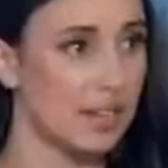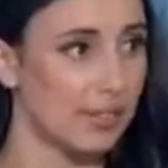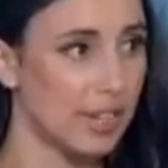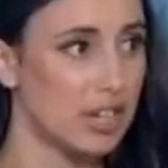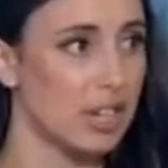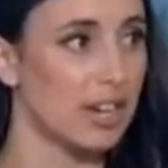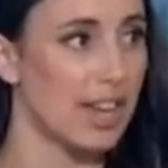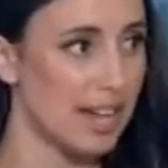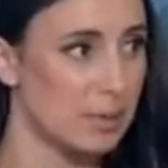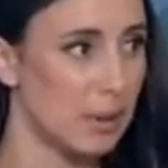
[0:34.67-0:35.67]
peak inflation,
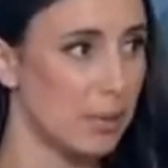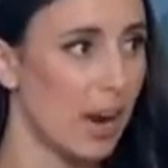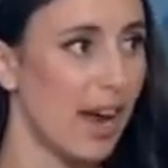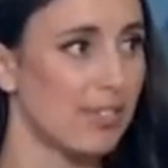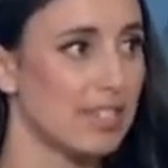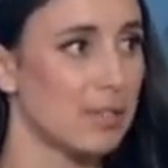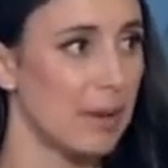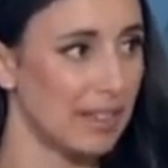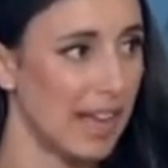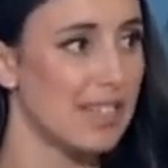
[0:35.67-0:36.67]
and yes, people are having to
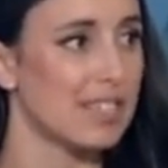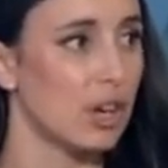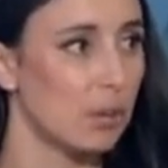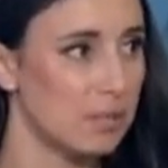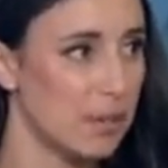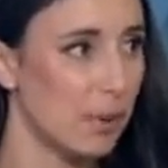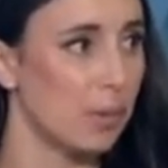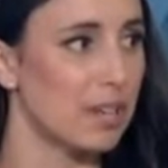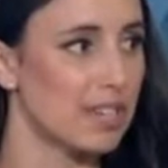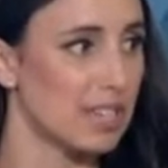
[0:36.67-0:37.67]
spend less at Home
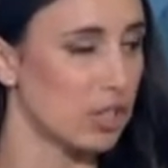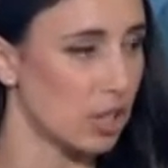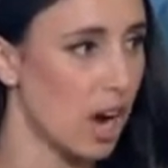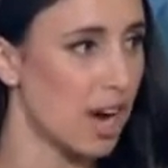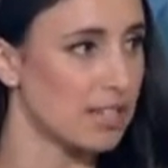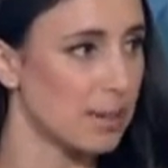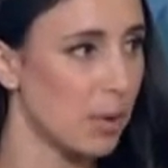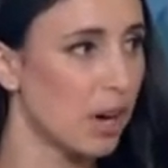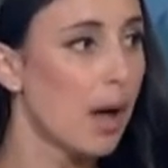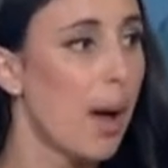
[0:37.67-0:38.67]
Depot because things are
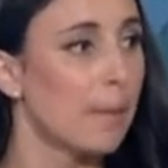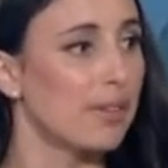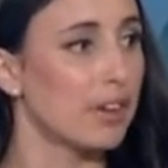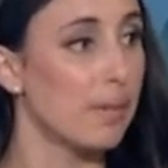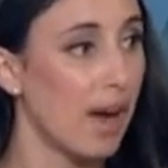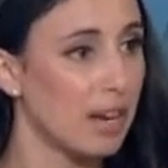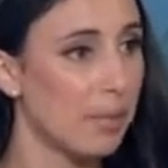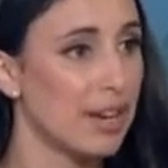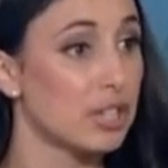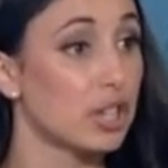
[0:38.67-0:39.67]
costing more. But if
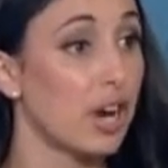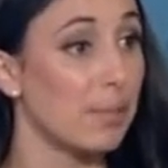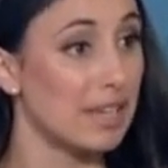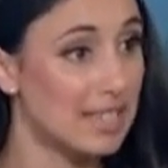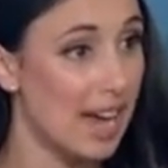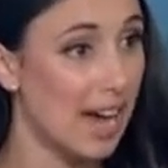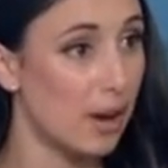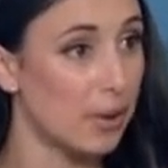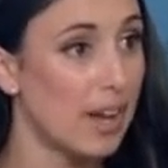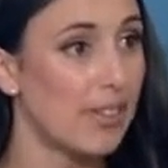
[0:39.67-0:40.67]
commodity prices are coming
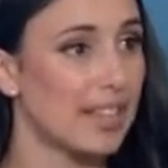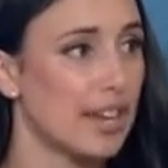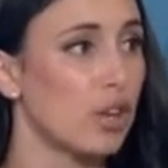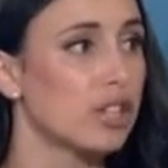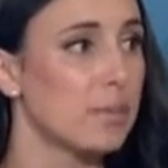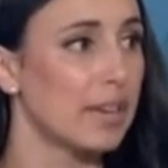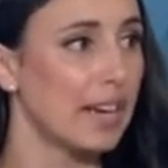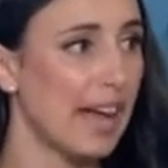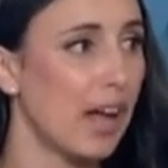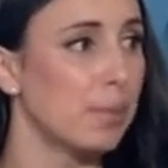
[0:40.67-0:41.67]
down, that's
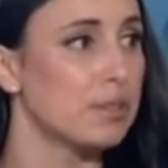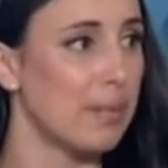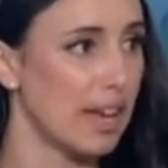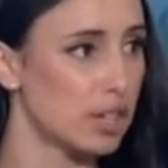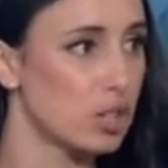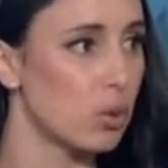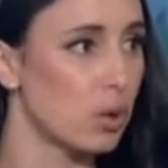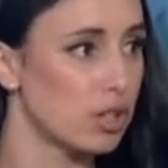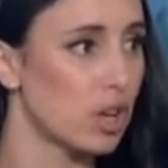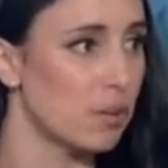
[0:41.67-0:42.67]
ultimately going to help demand
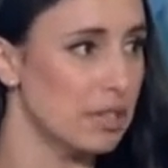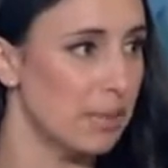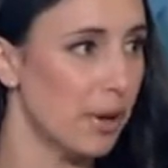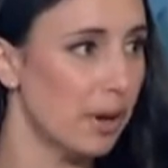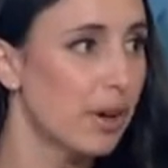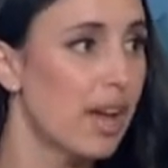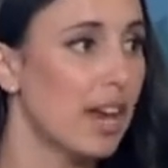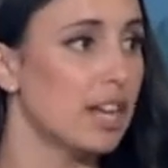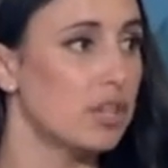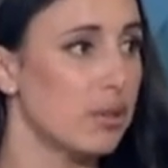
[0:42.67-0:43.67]
towards Home Depot.
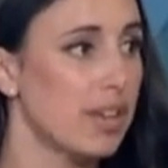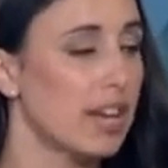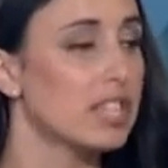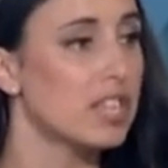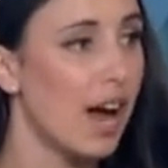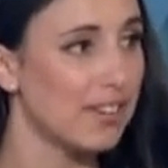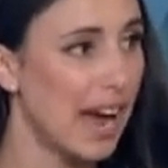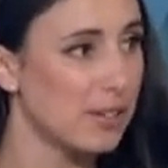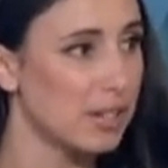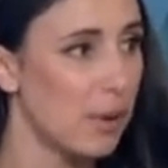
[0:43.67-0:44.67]
And I do think a
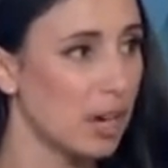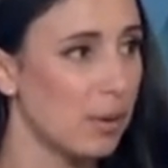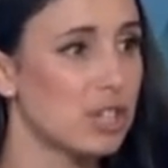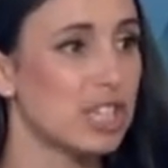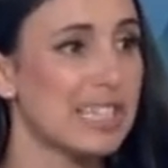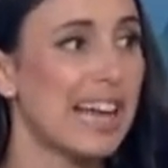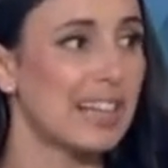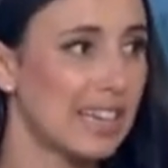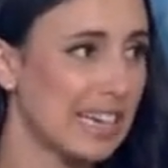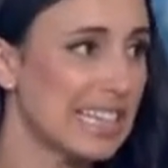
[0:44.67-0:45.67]
soft housing market, which is
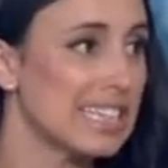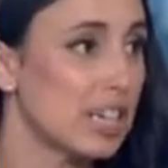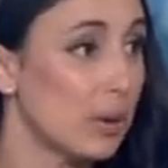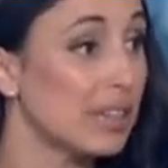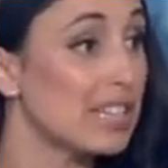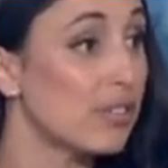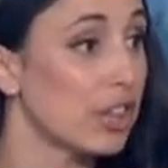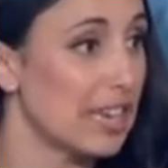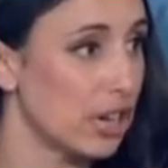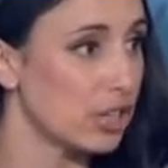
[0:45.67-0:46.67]
likely going to continue at least
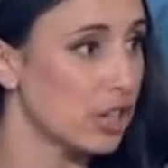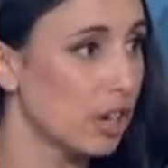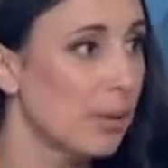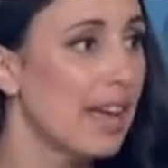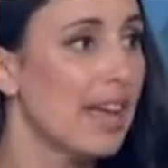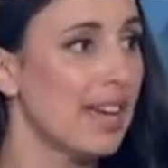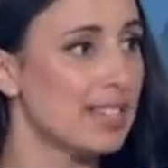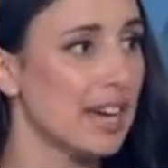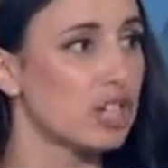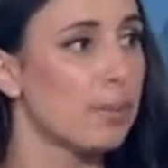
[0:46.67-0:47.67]
for the near term,
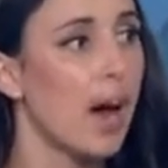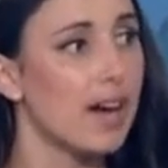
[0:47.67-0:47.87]
is actually